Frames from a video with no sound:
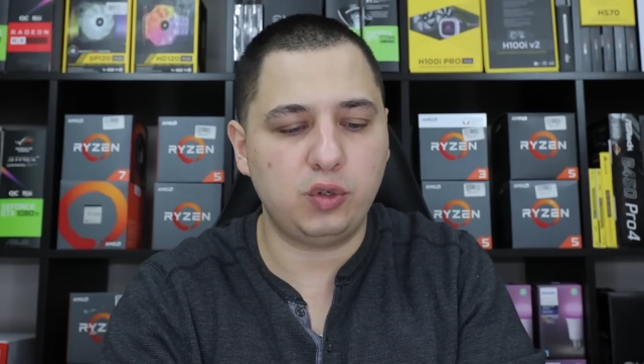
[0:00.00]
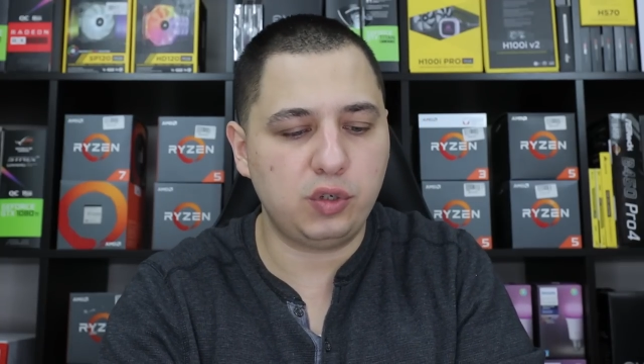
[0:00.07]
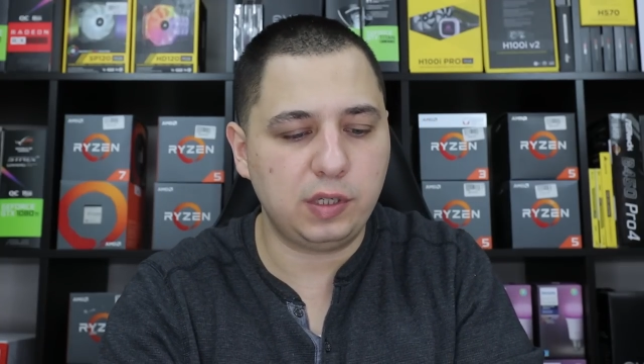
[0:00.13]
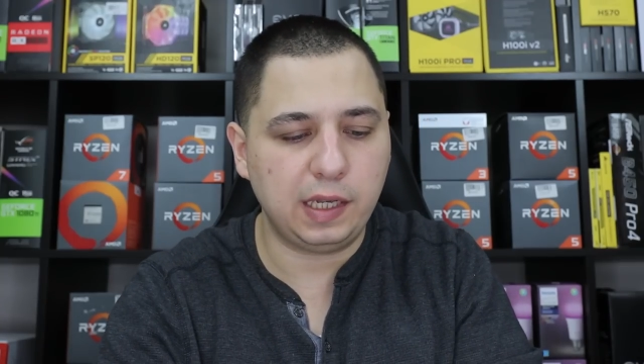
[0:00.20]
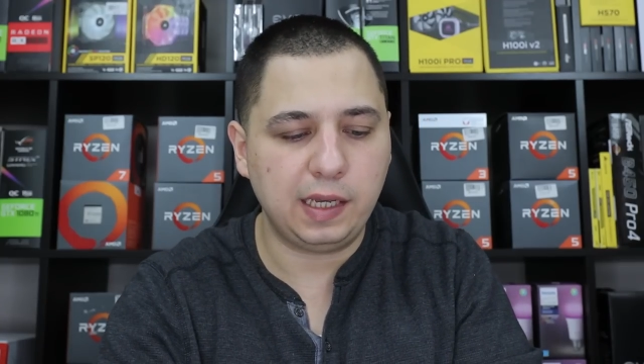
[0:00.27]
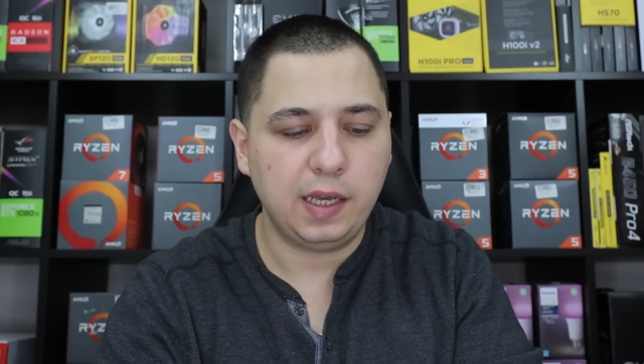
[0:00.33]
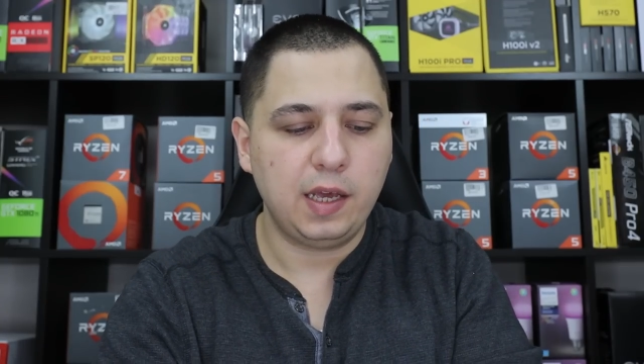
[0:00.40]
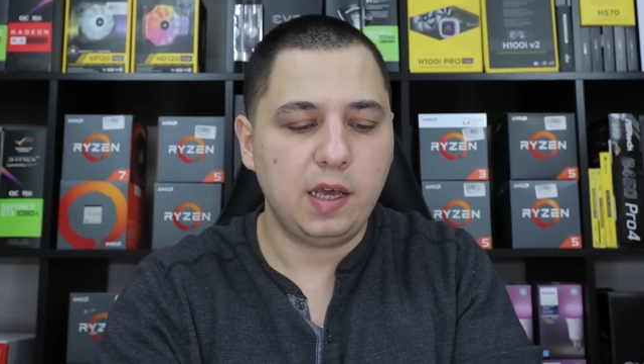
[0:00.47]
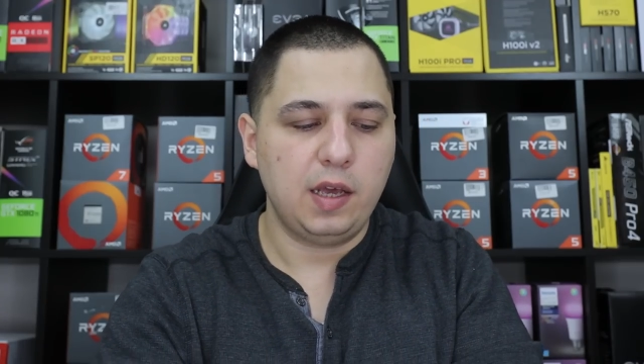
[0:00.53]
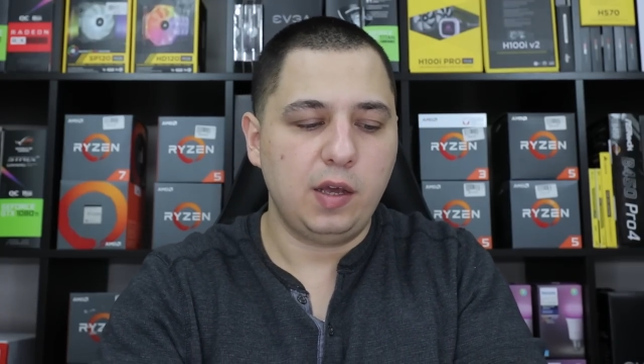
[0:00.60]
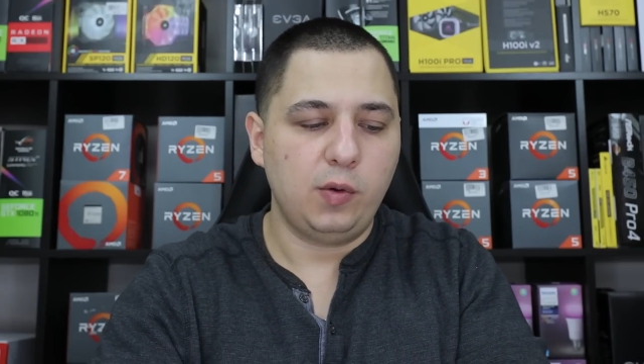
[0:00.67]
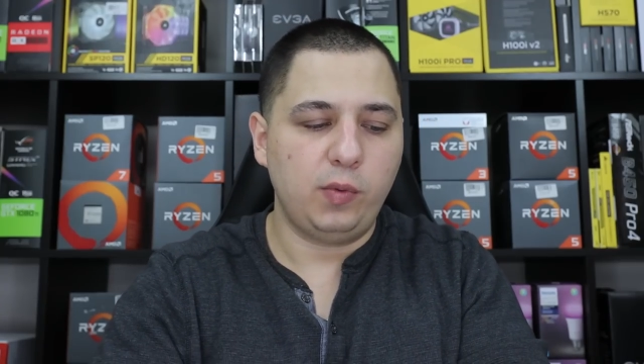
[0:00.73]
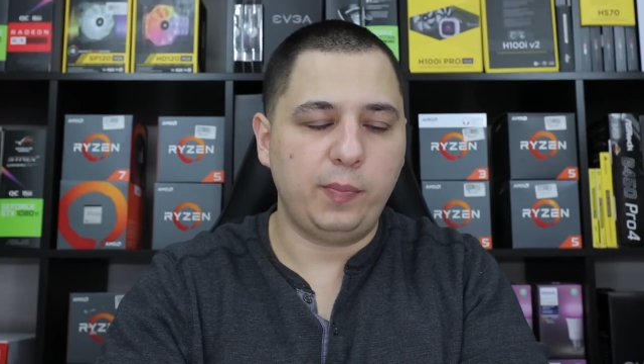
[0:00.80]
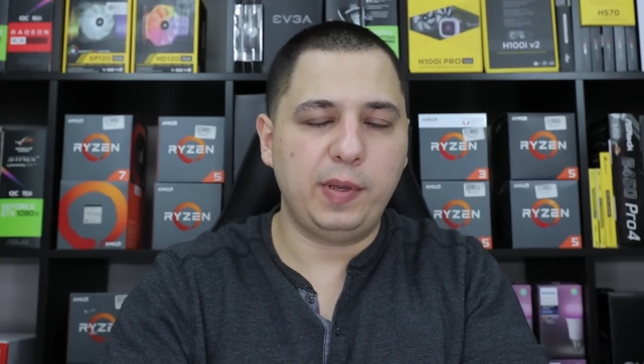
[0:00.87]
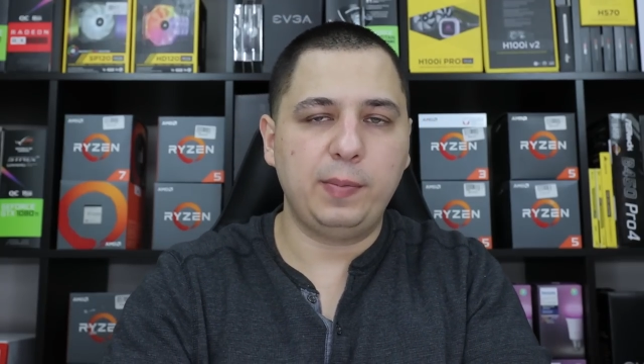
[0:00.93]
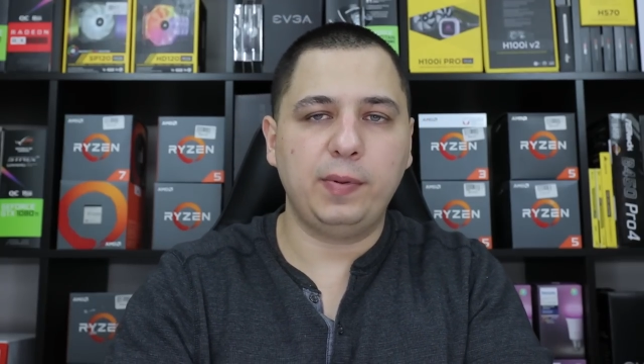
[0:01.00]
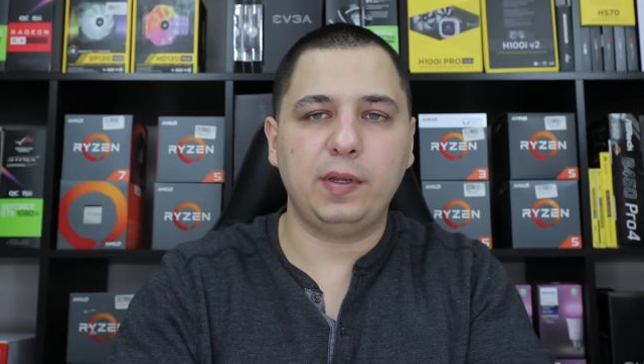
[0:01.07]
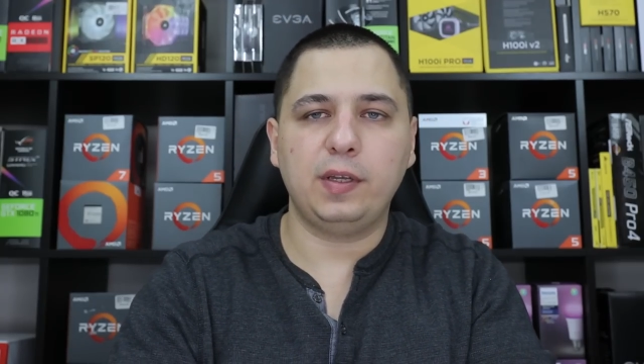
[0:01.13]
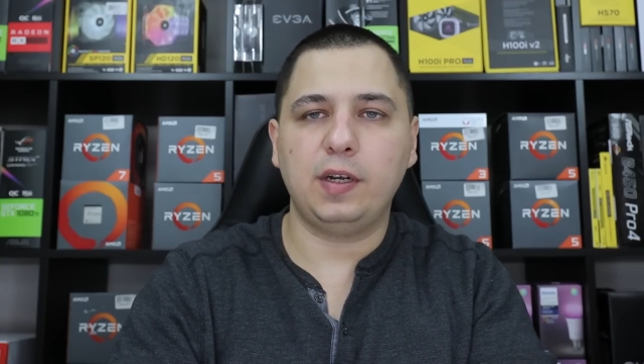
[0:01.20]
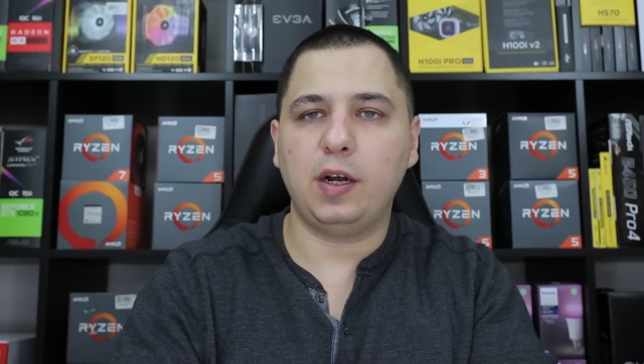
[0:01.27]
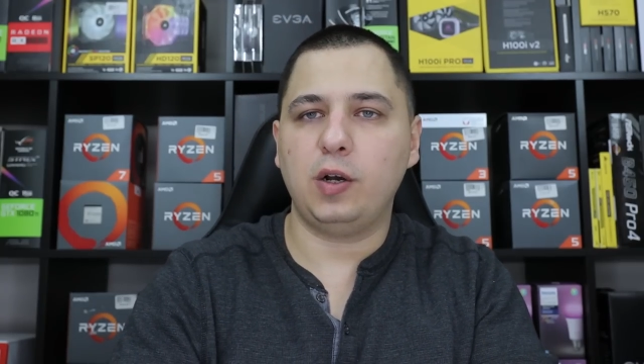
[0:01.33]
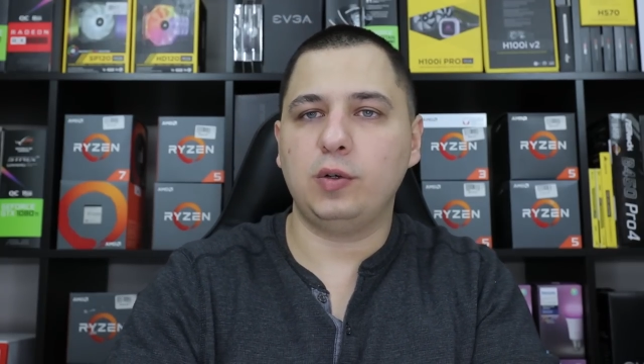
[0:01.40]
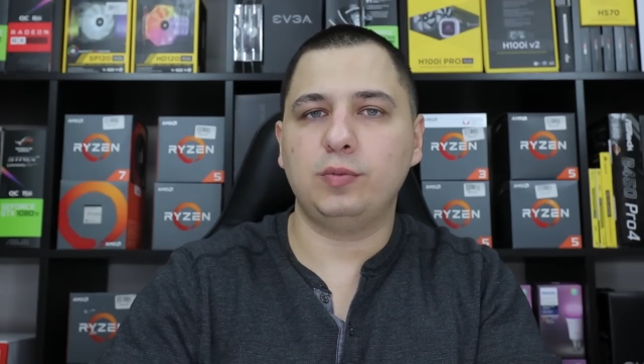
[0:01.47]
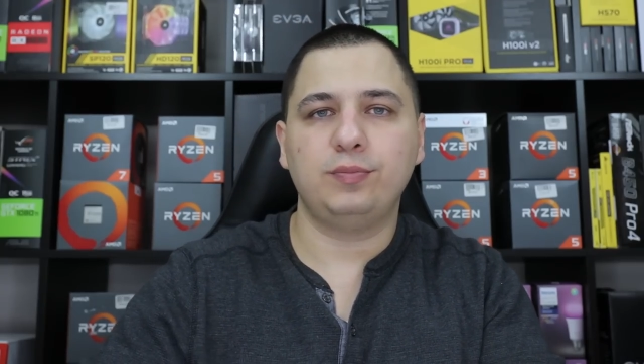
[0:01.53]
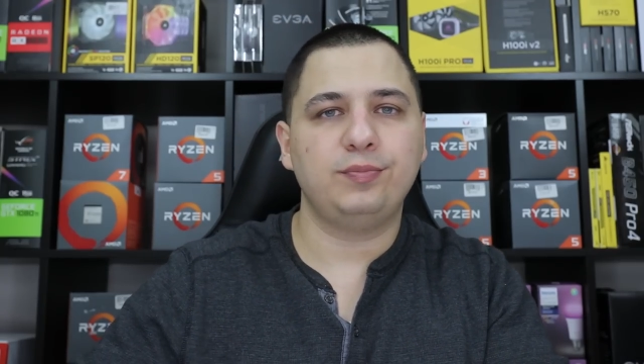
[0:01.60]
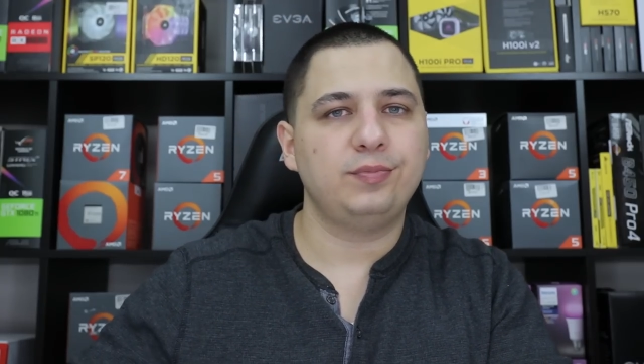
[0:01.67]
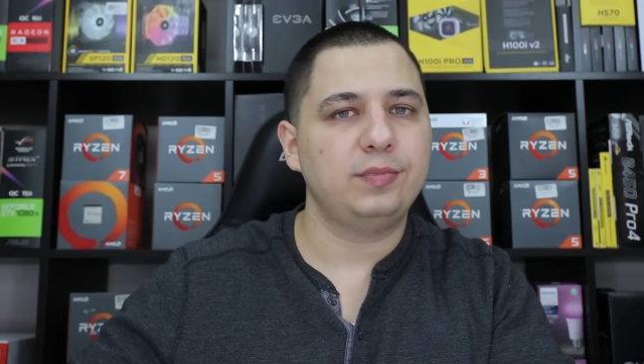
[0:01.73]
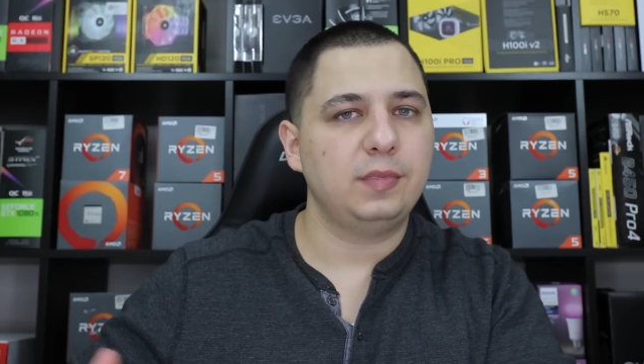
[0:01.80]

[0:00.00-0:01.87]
Usually when people, you know,